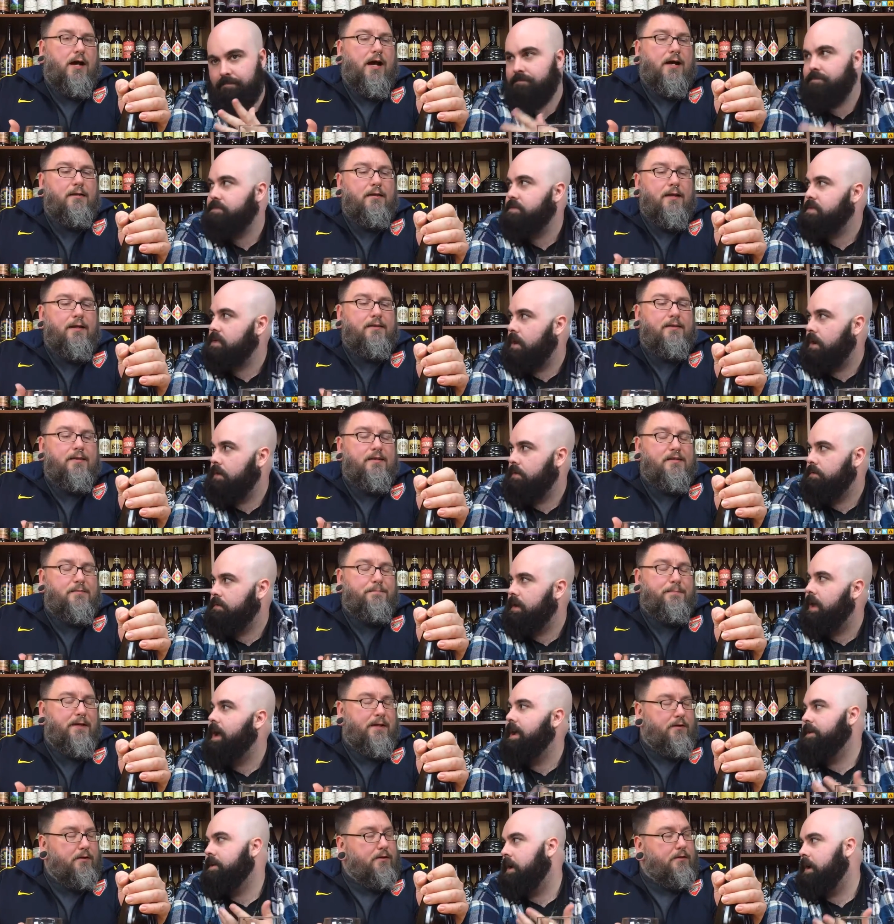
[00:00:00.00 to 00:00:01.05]
Speaker 1: I like so this
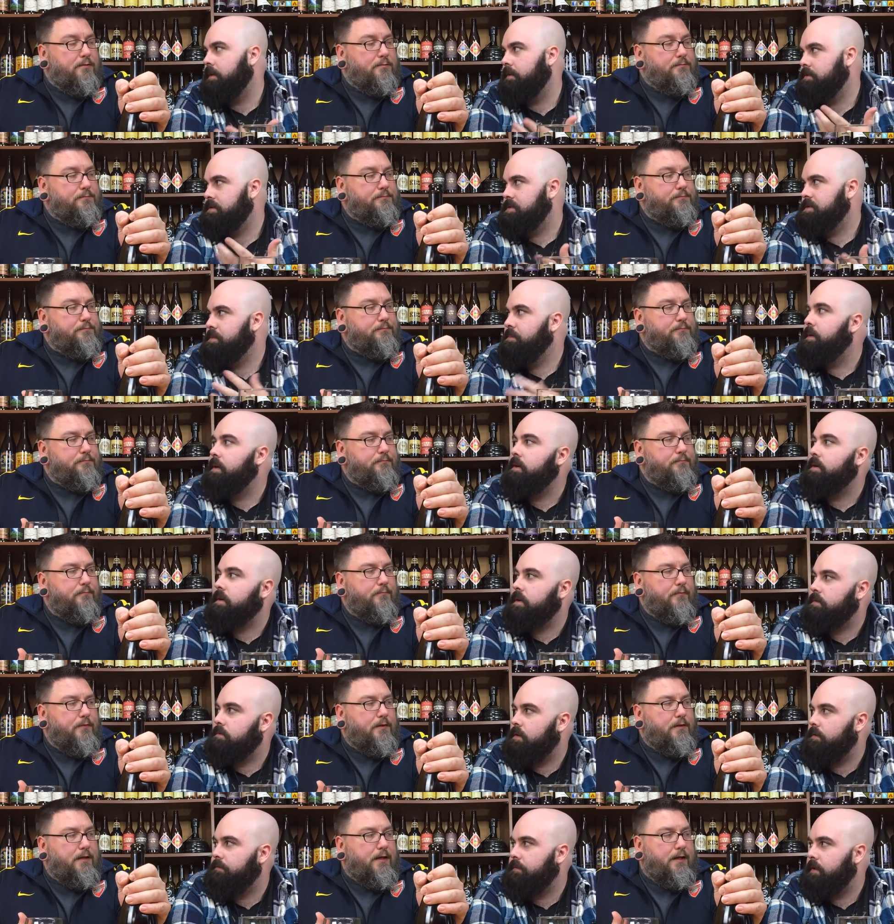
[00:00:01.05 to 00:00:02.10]
$9 beer, American.
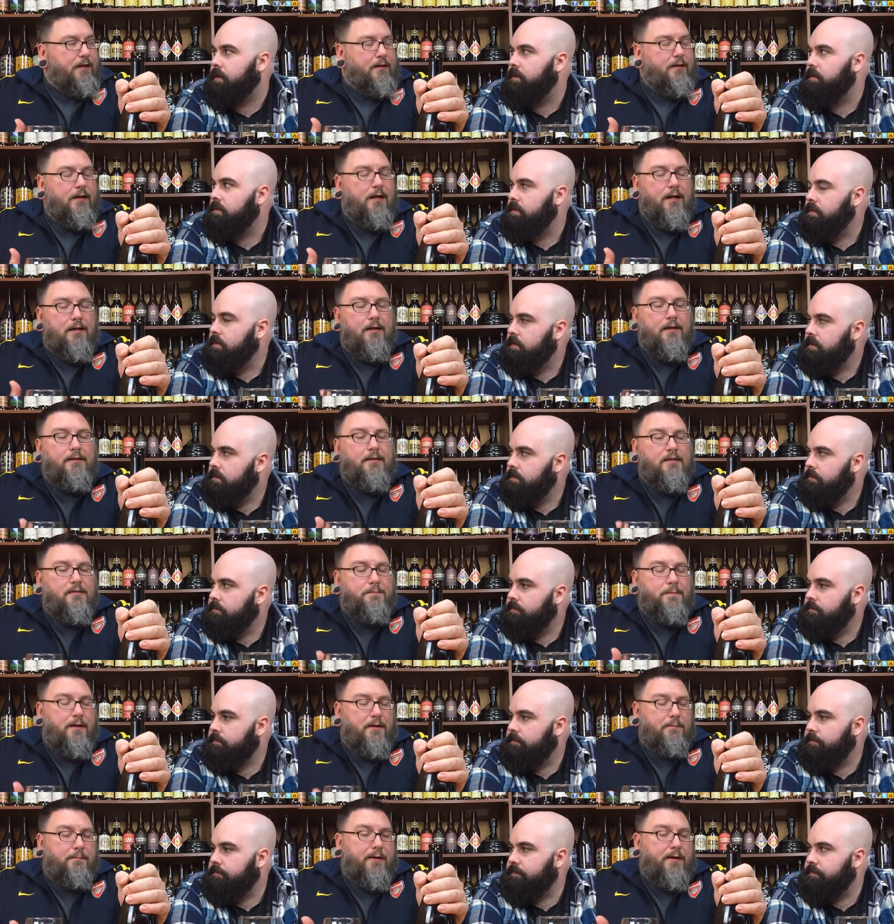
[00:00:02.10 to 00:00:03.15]
Roughly. Yeah, I like this
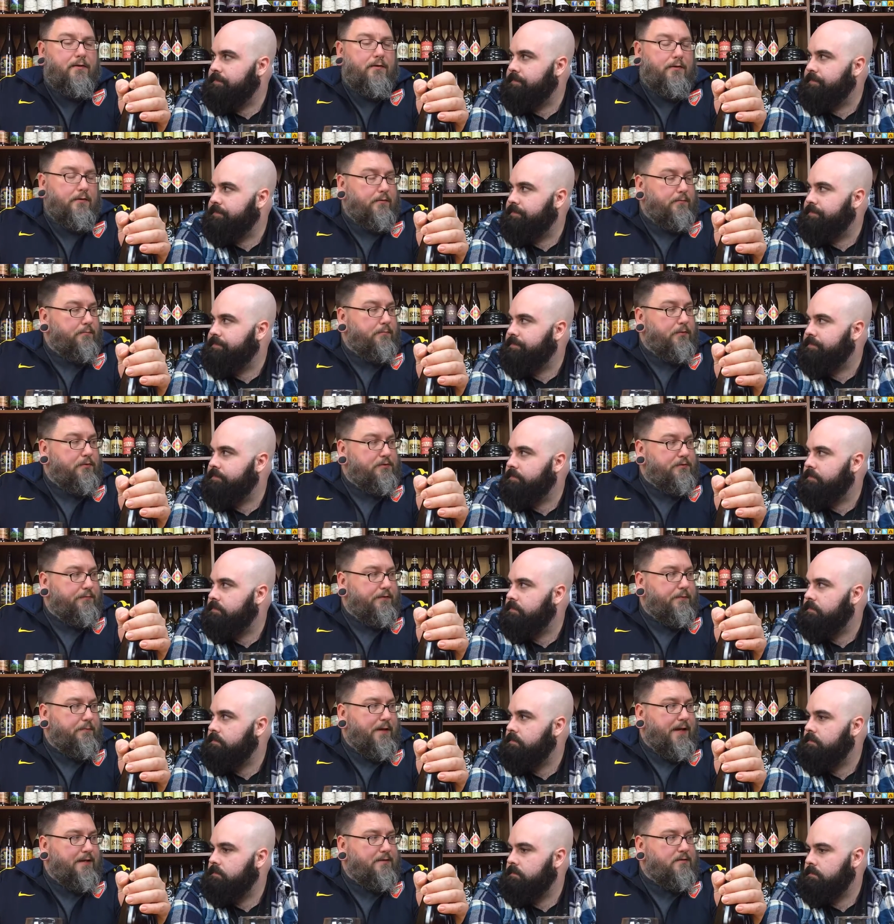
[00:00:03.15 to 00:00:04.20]
beer better than Bolshevik
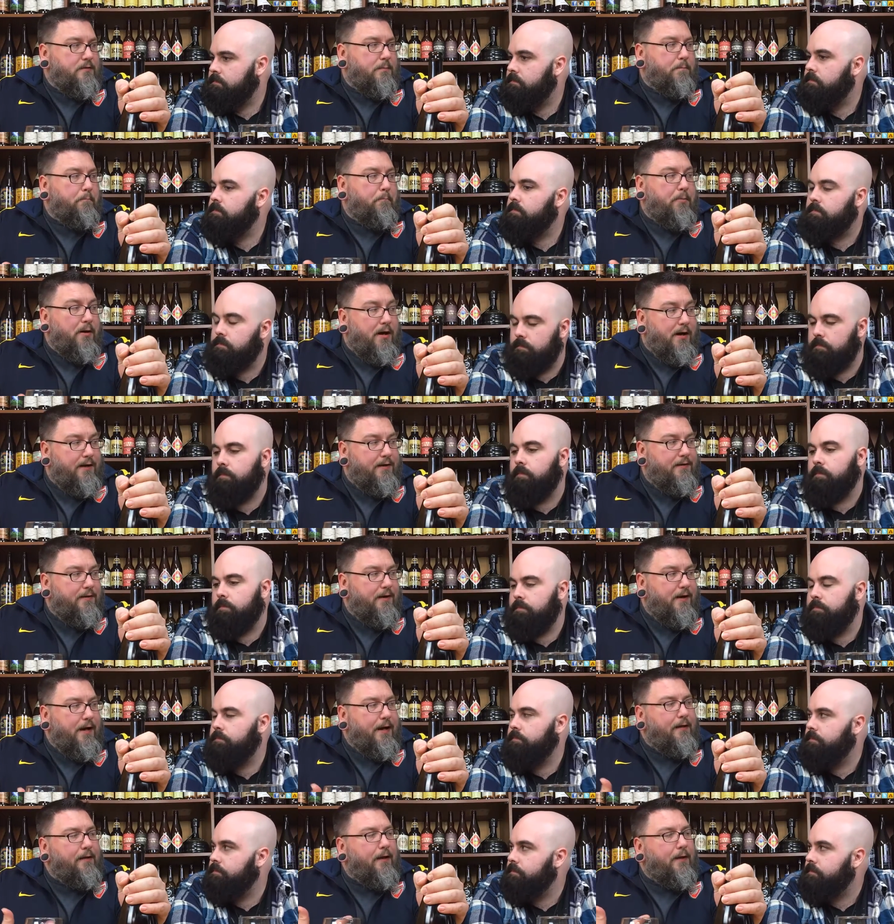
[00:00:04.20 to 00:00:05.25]
Bastard, but
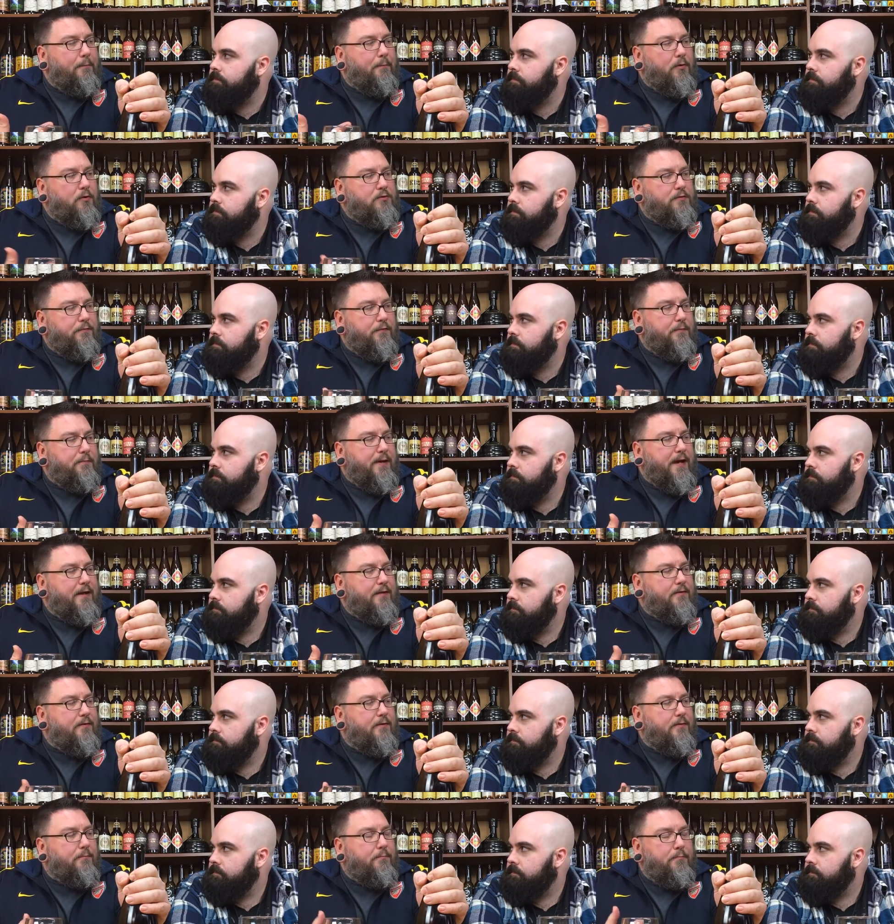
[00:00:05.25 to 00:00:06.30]
I like Bolshevik
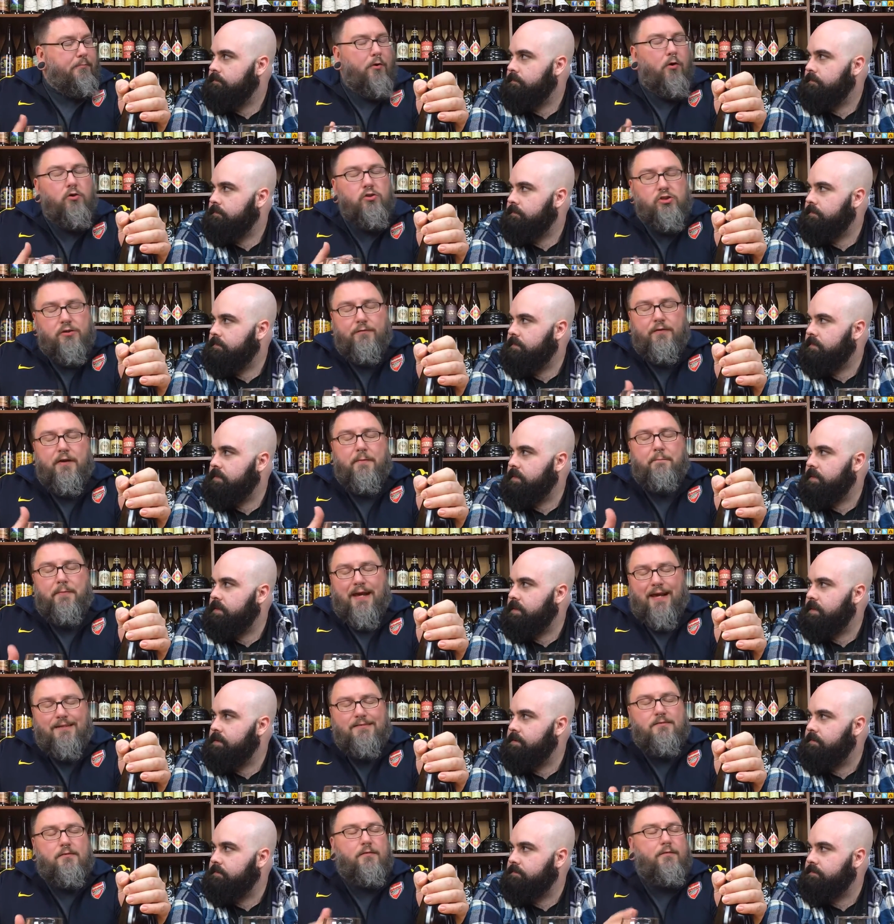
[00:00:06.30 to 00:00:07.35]

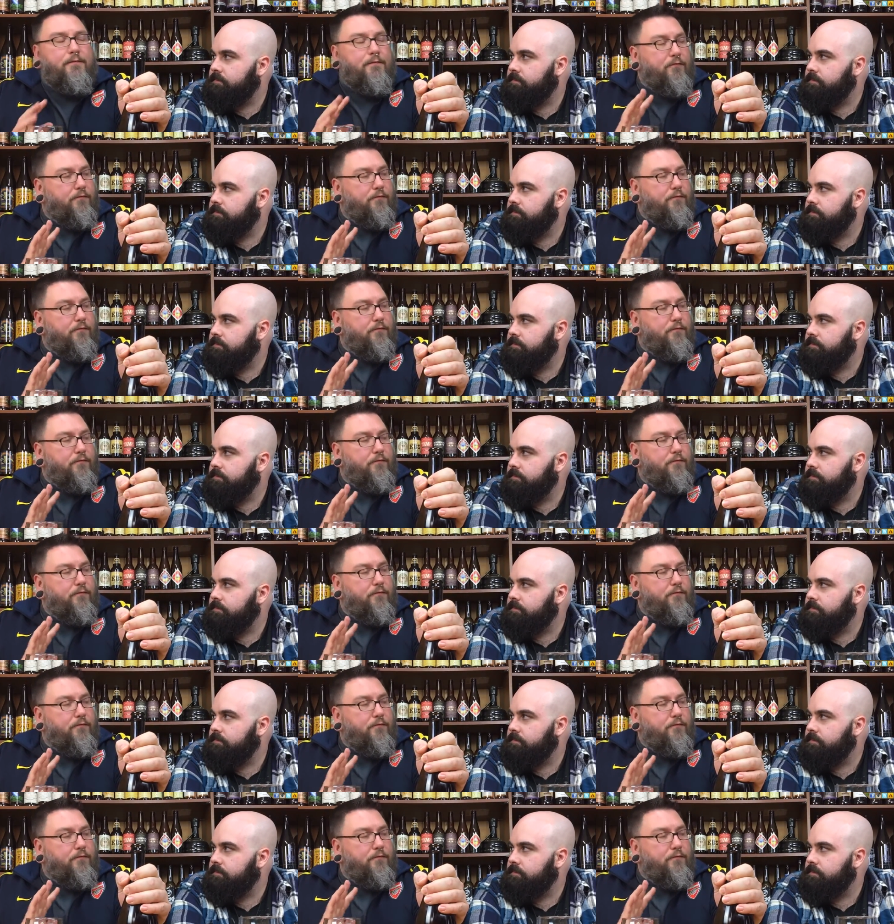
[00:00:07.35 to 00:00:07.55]
Bastard's